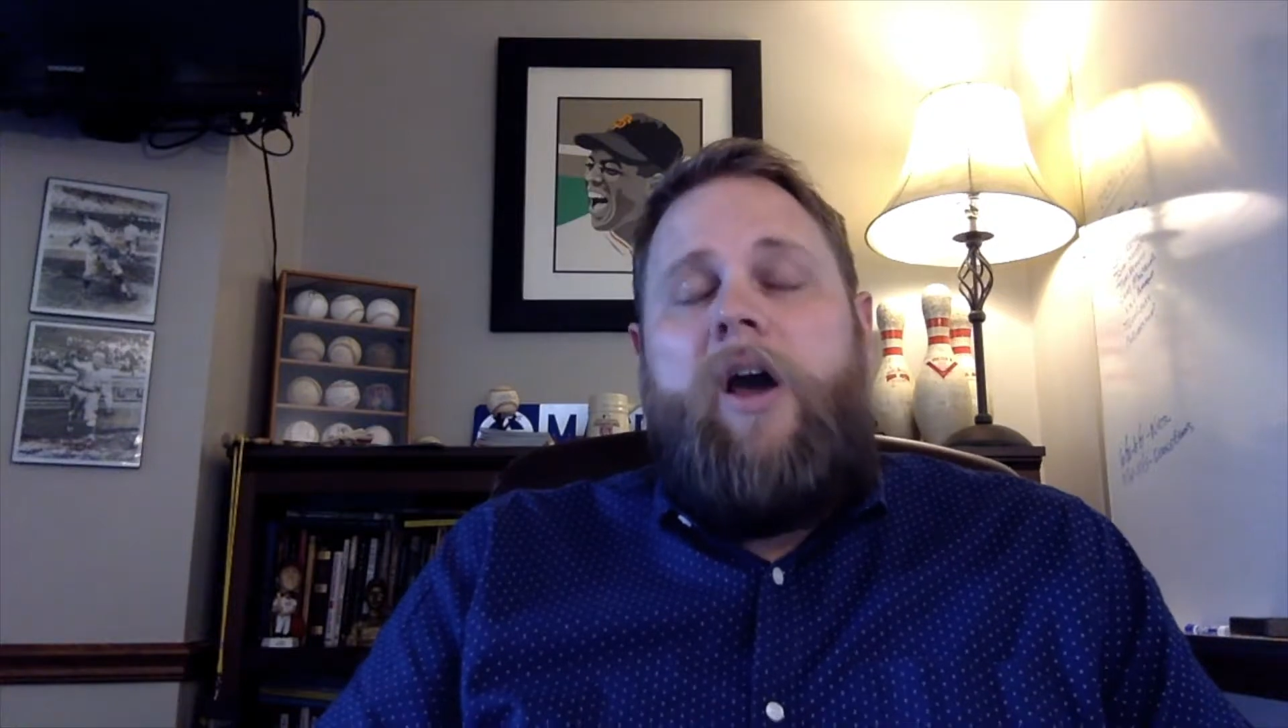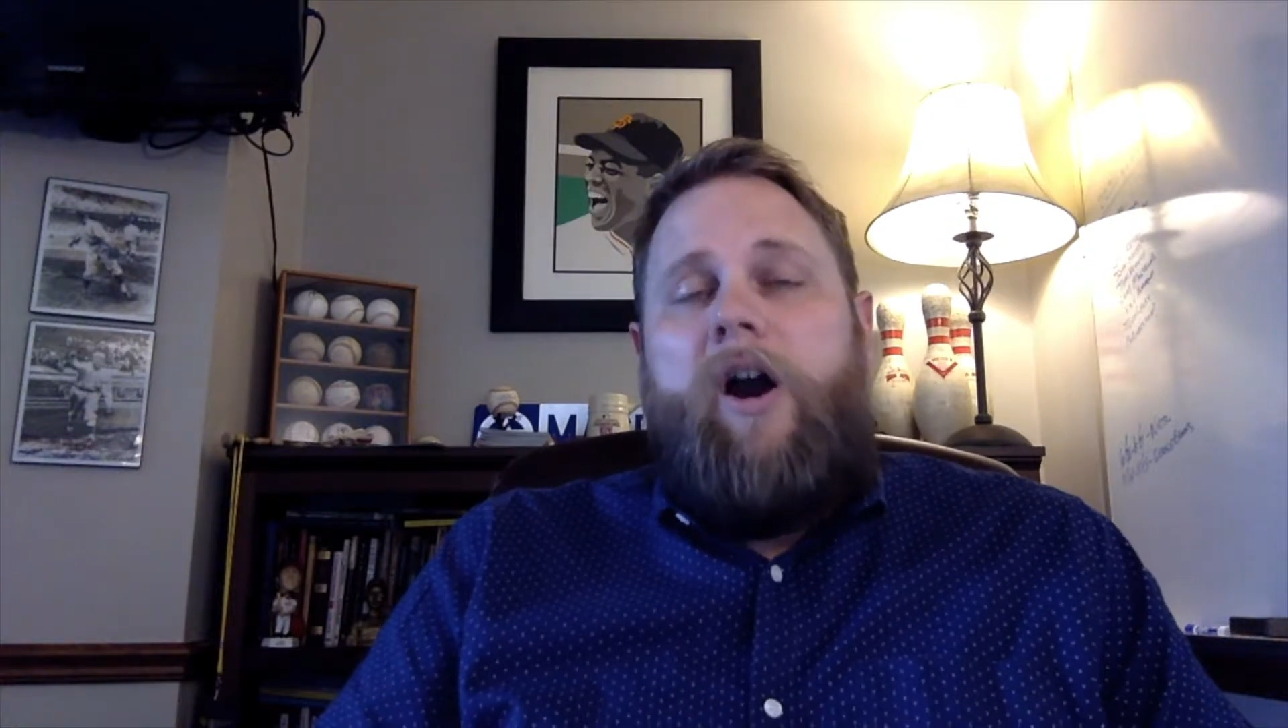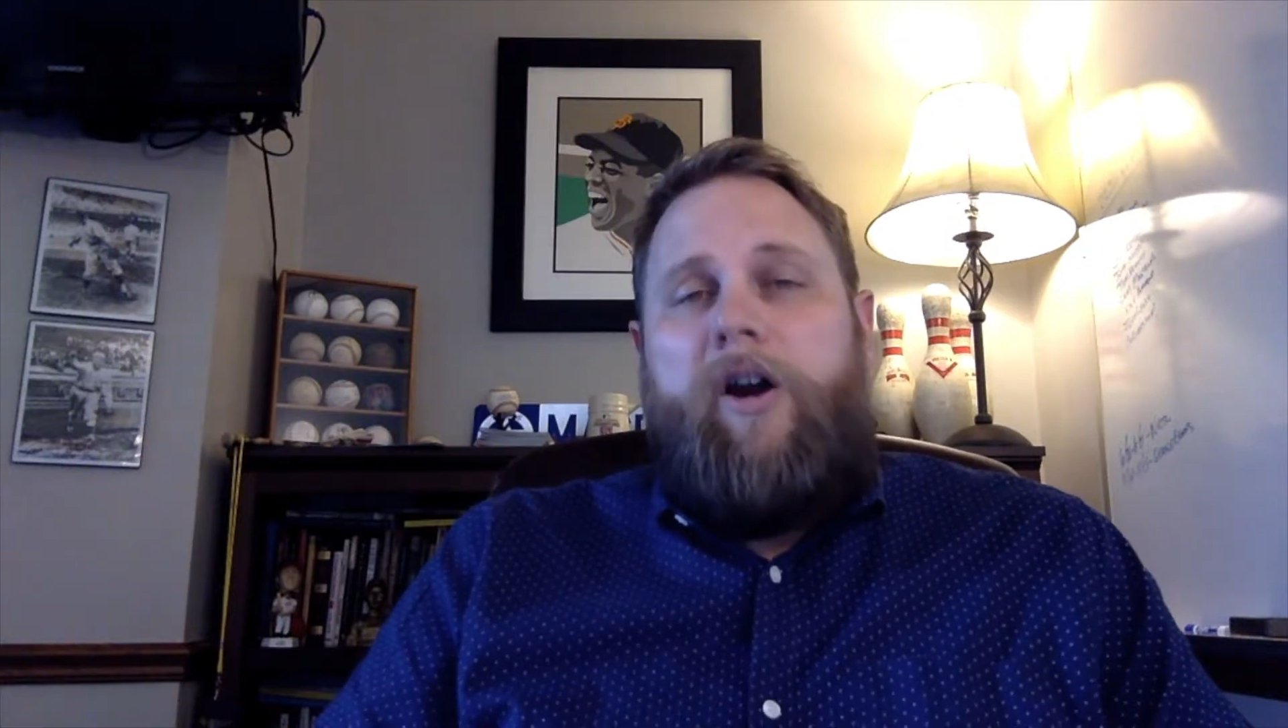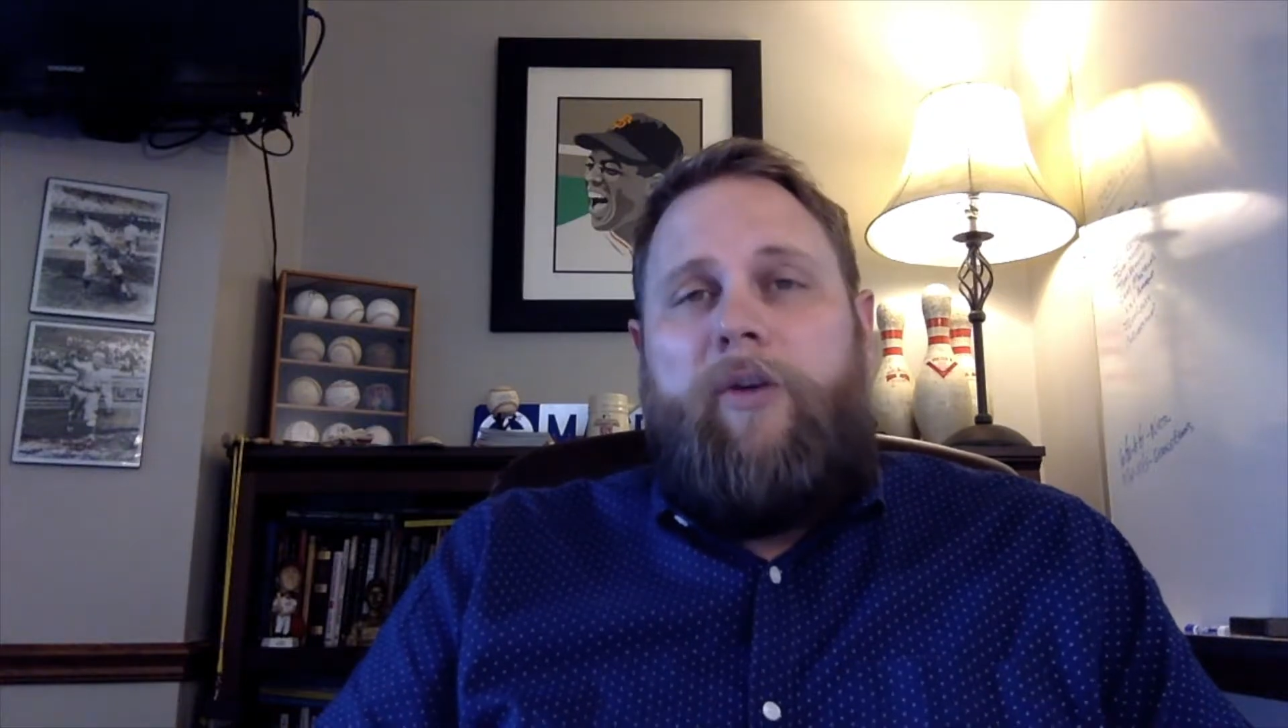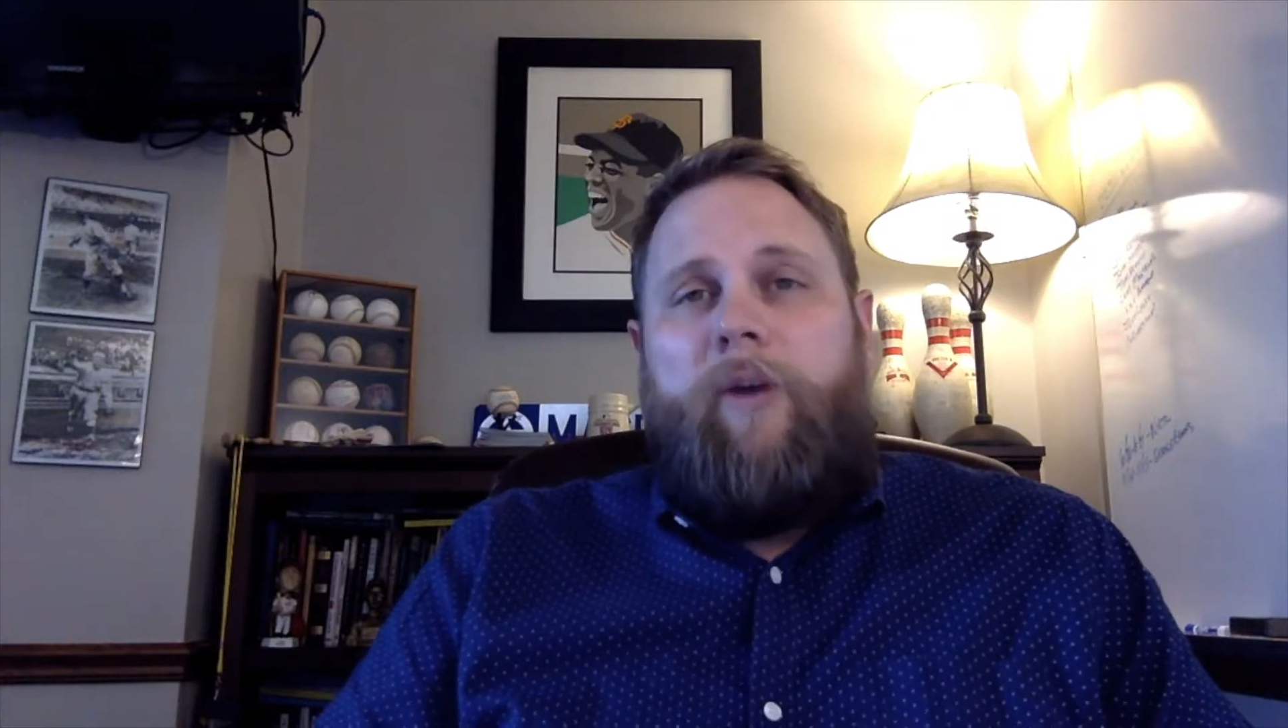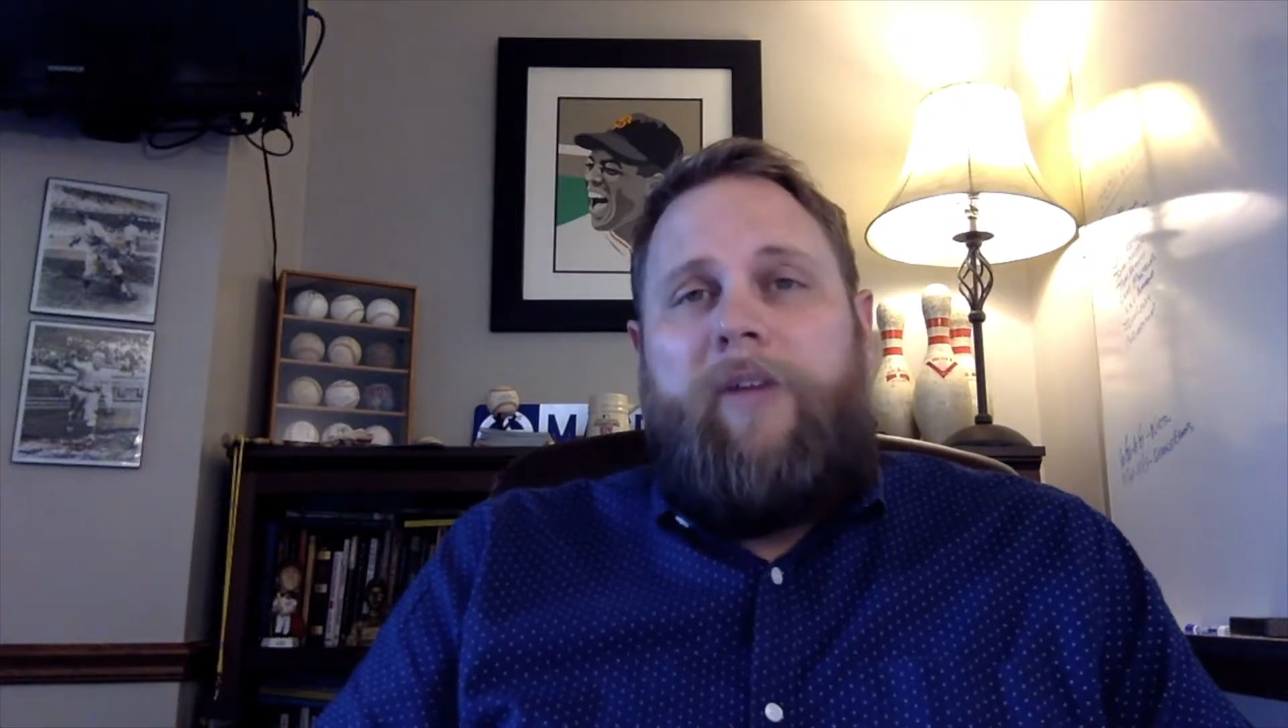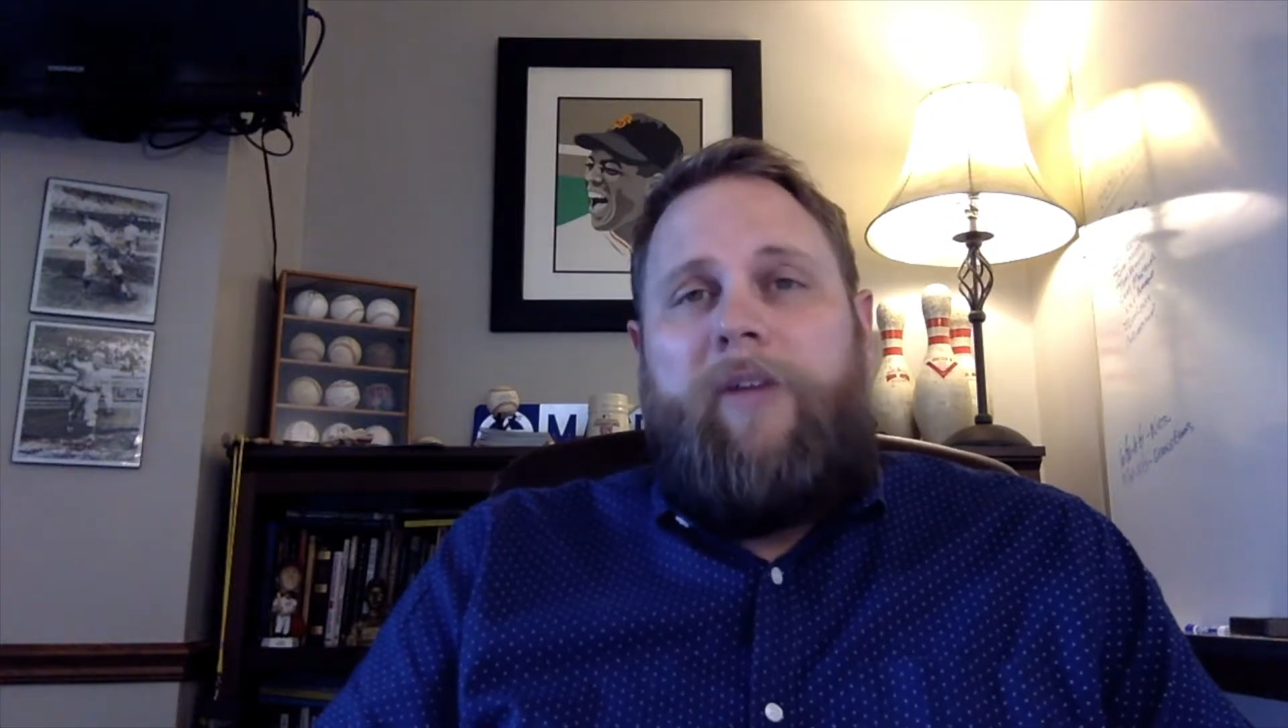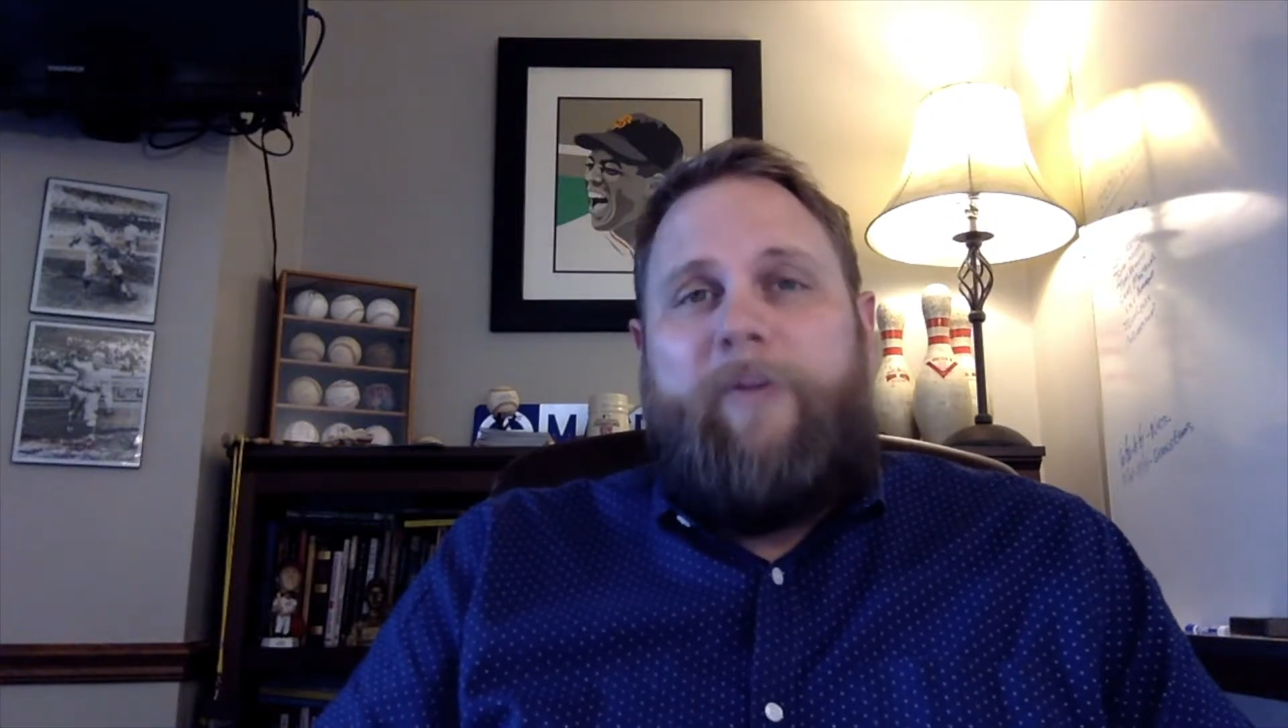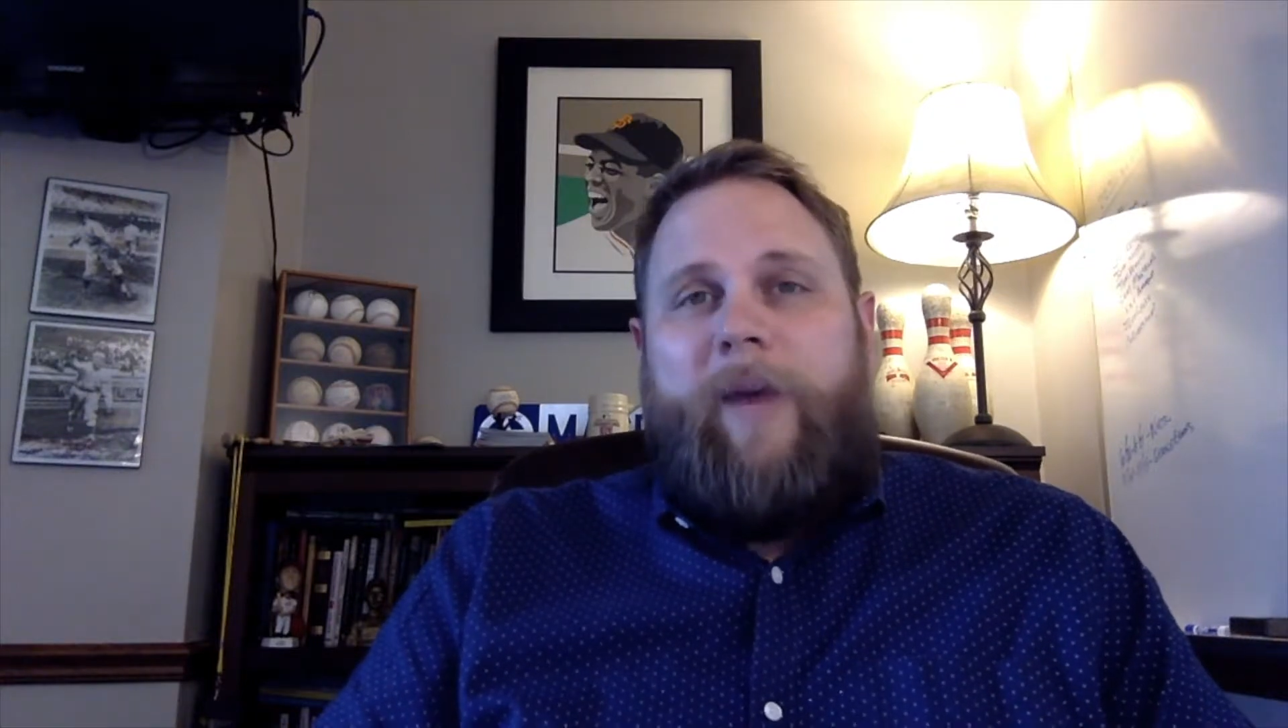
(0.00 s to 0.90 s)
are the ones that